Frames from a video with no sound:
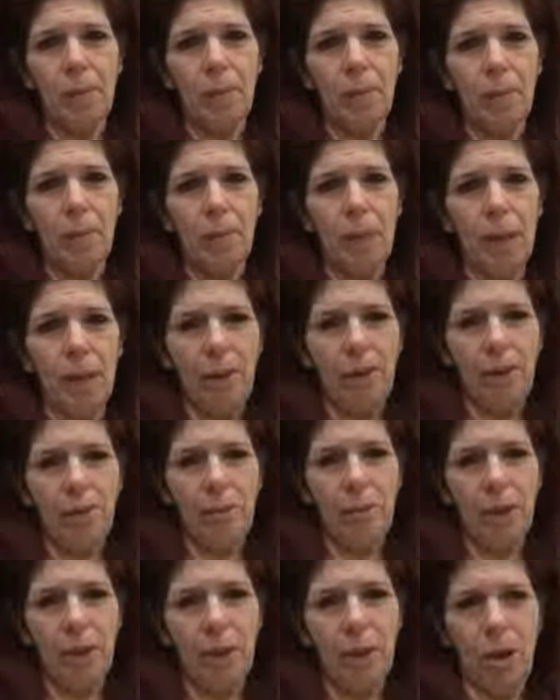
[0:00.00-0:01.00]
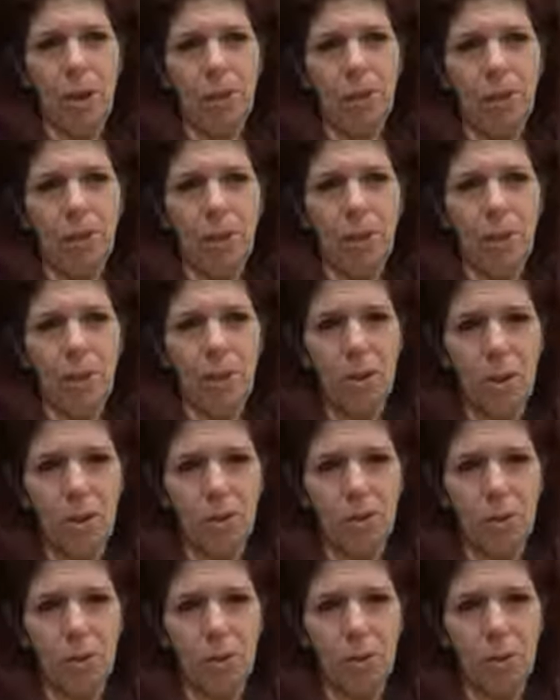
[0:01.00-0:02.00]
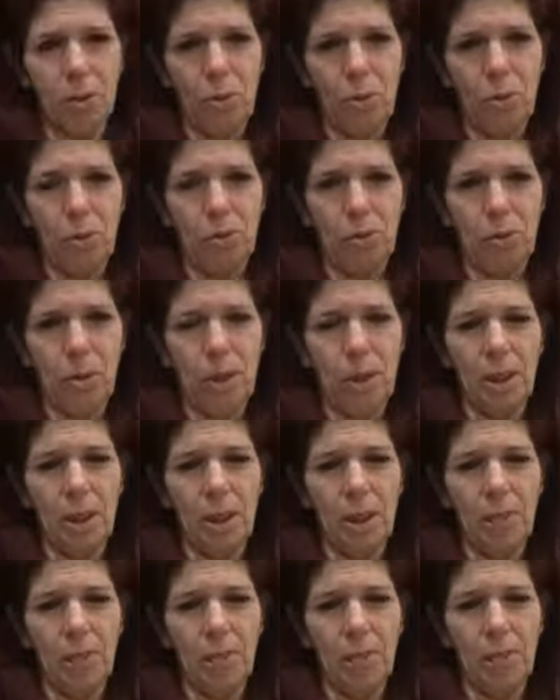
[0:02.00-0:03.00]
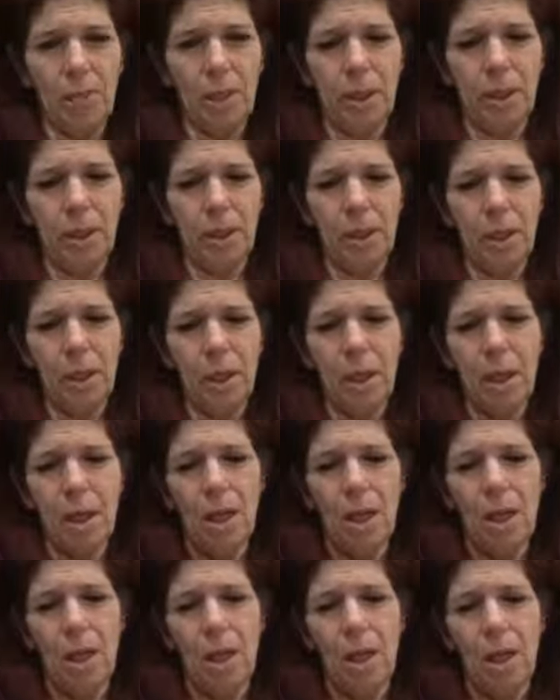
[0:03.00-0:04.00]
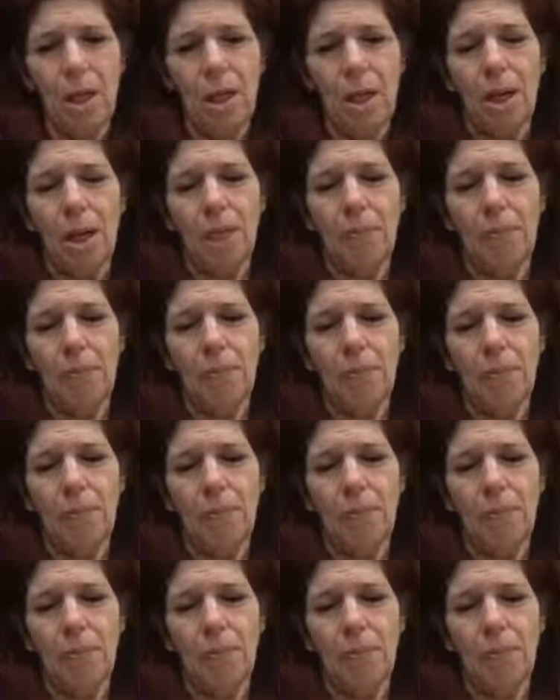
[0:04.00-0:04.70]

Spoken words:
back with my doctor who knows me and loves me, and